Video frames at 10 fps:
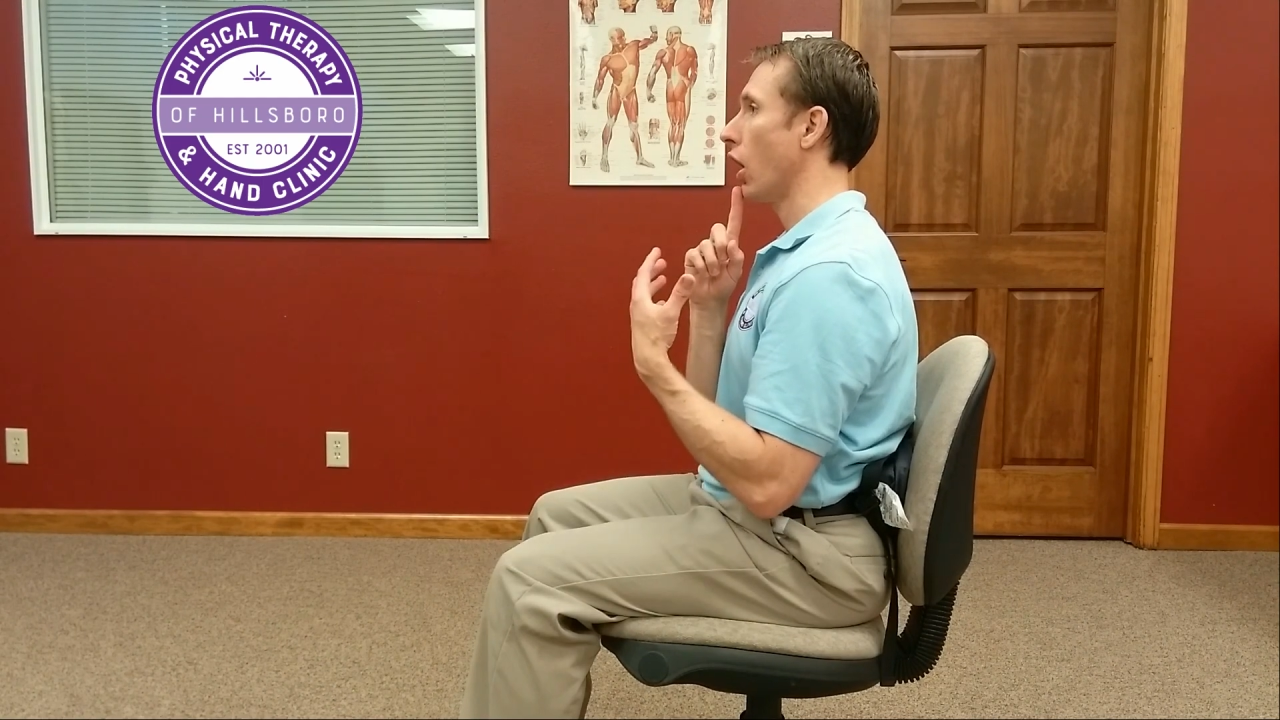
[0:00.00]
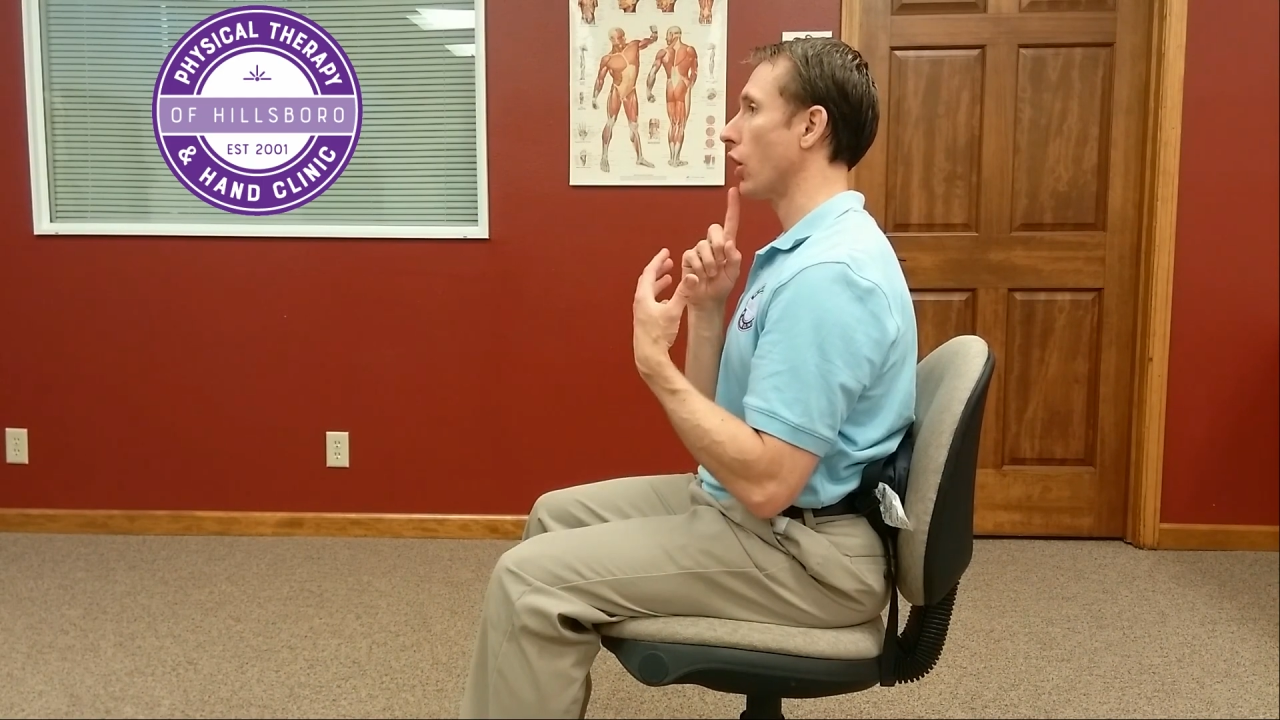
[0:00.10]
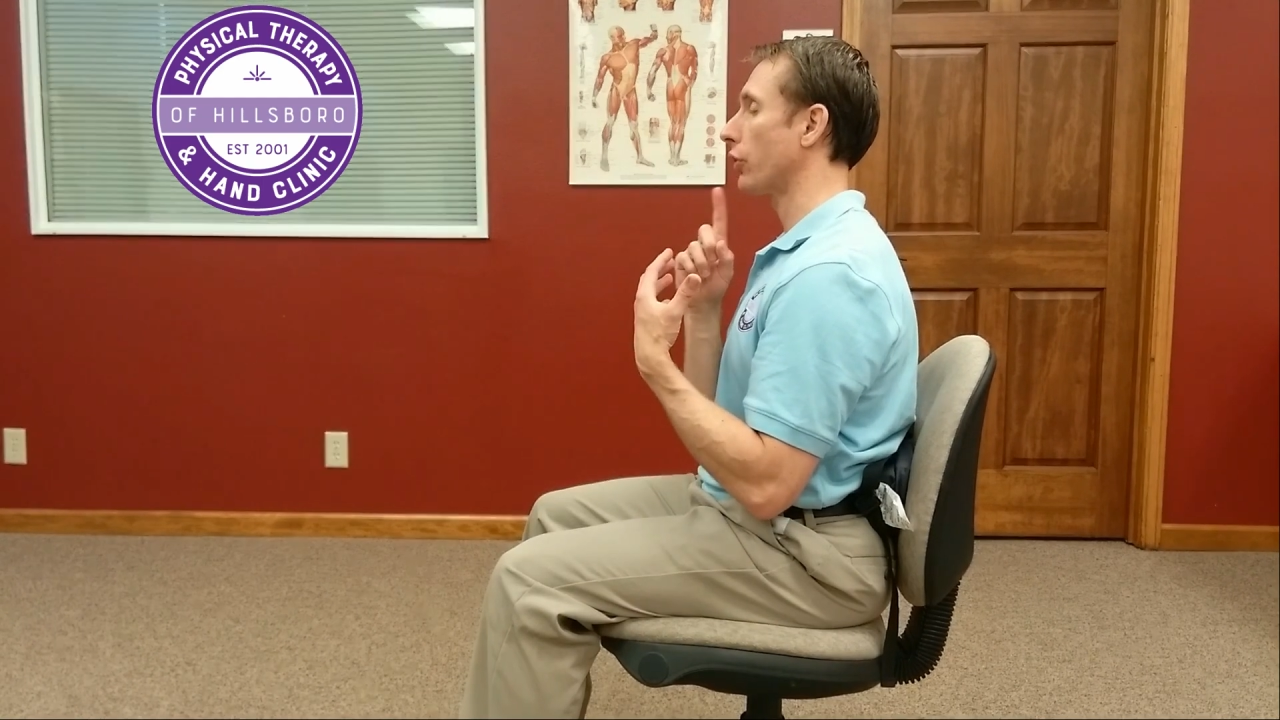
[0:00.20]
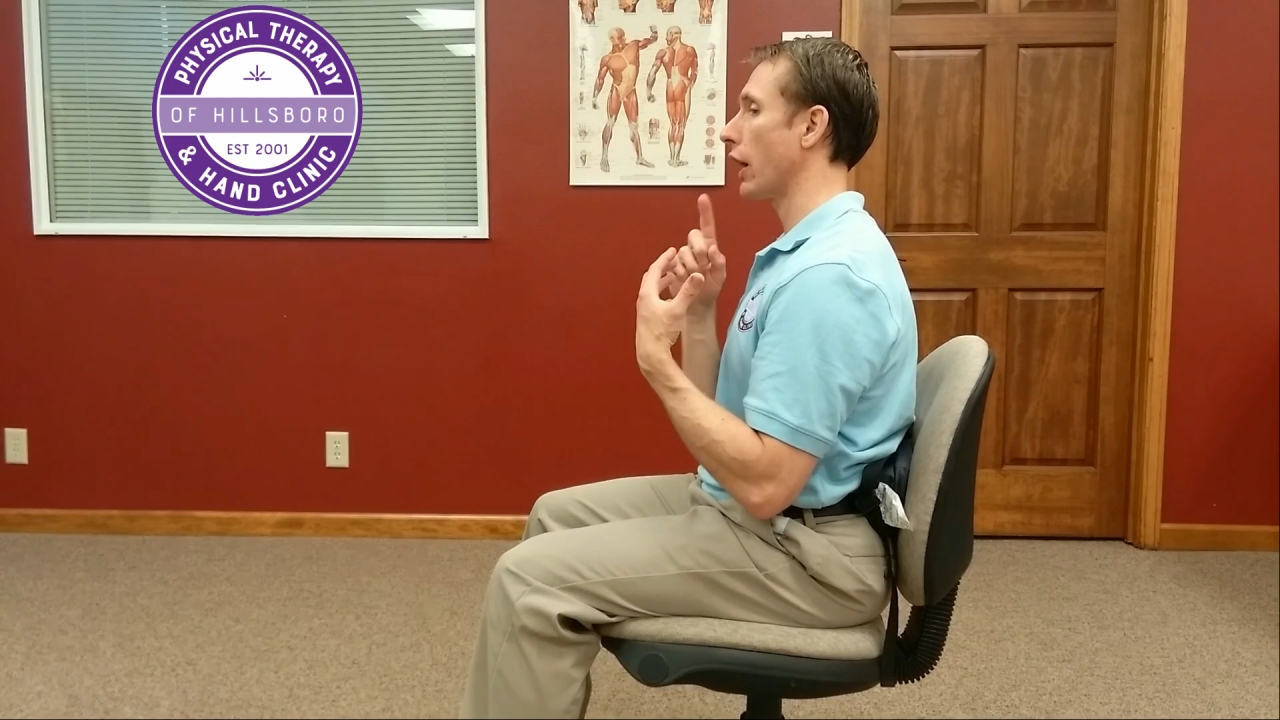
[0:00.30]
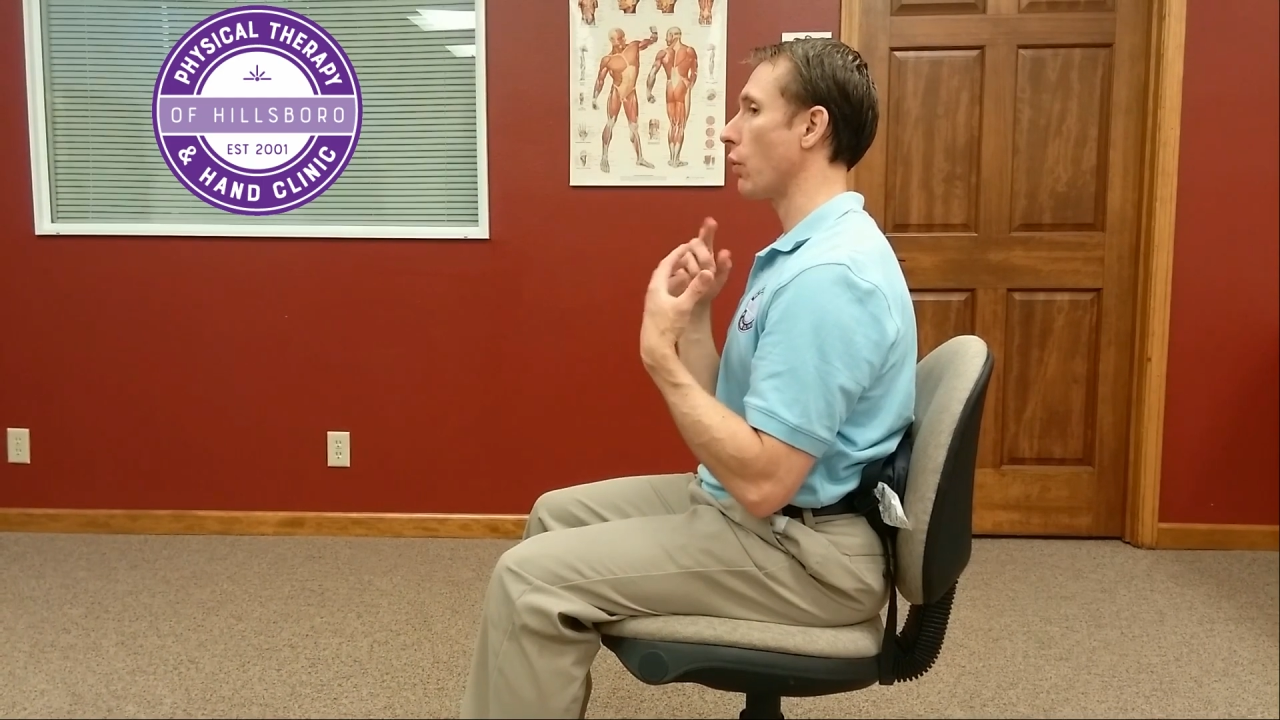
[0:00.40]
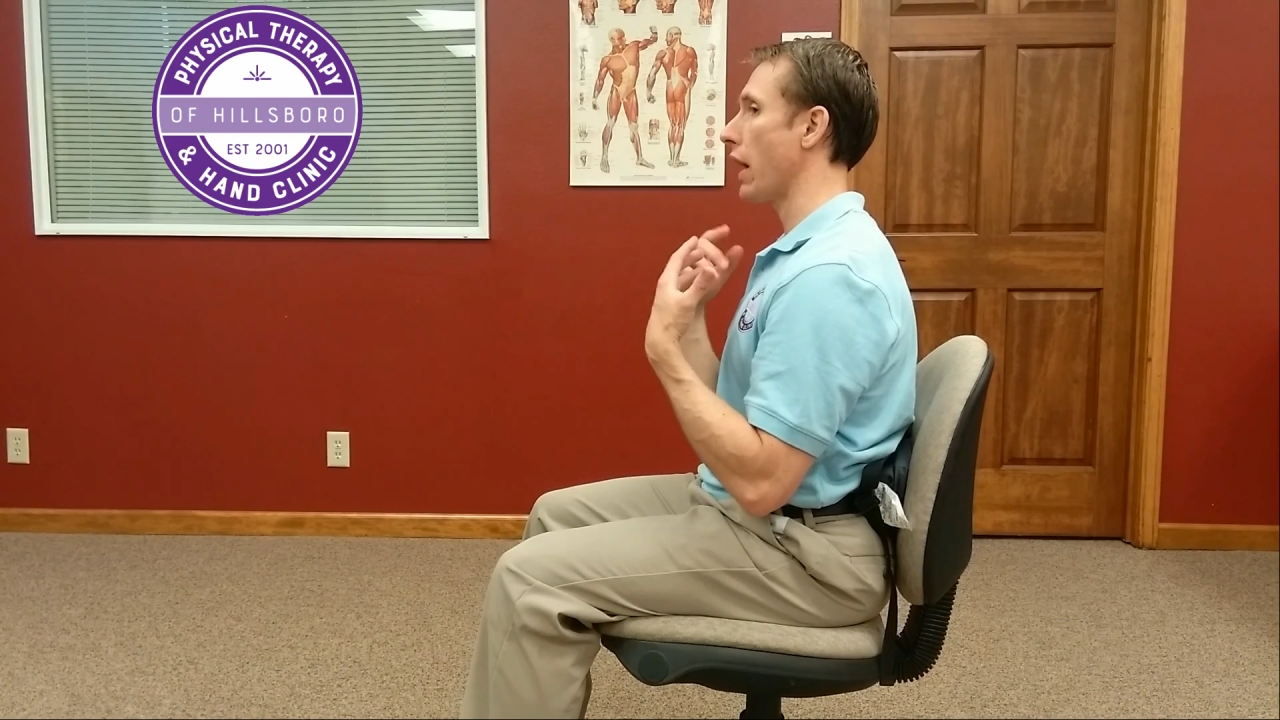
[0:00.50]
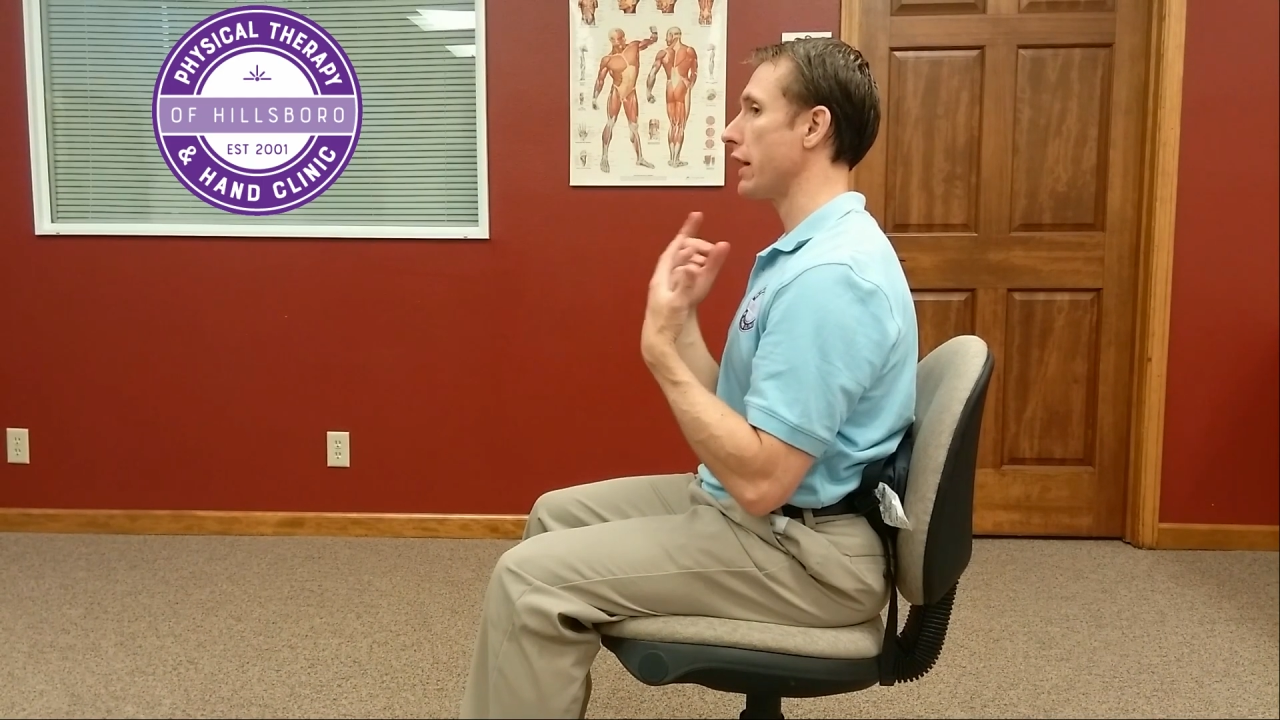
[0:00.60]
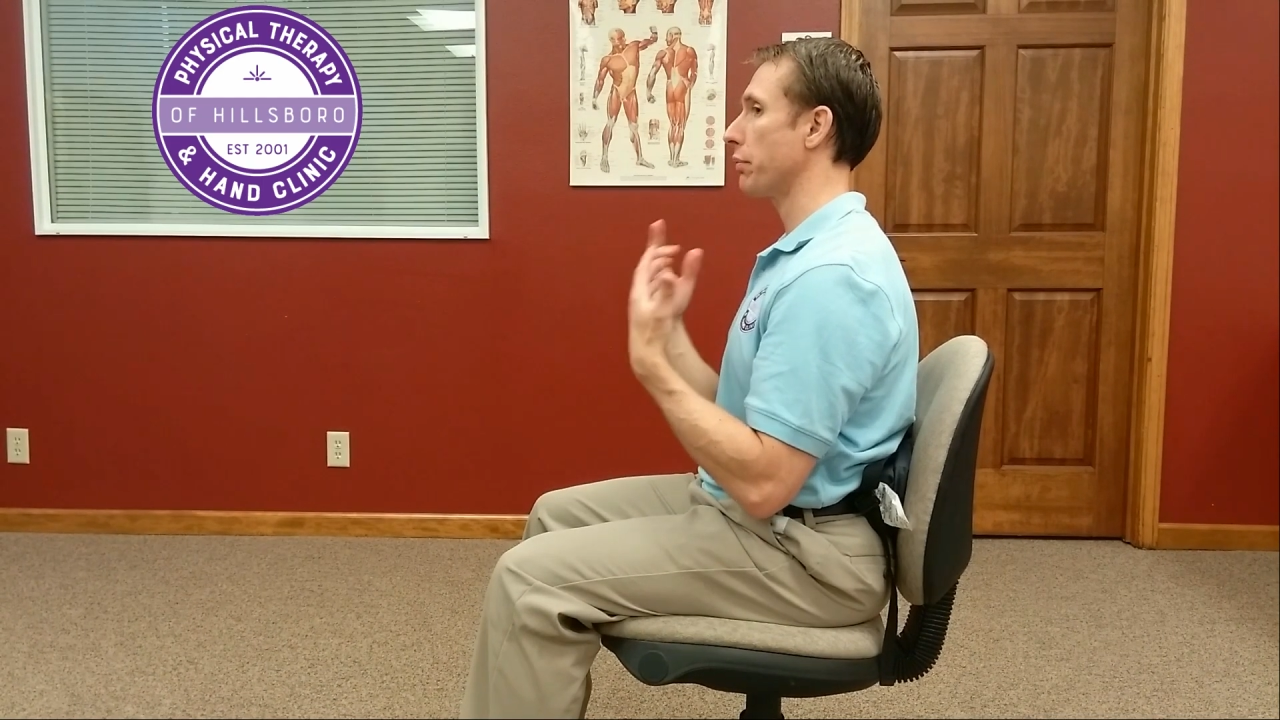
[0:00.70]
a great way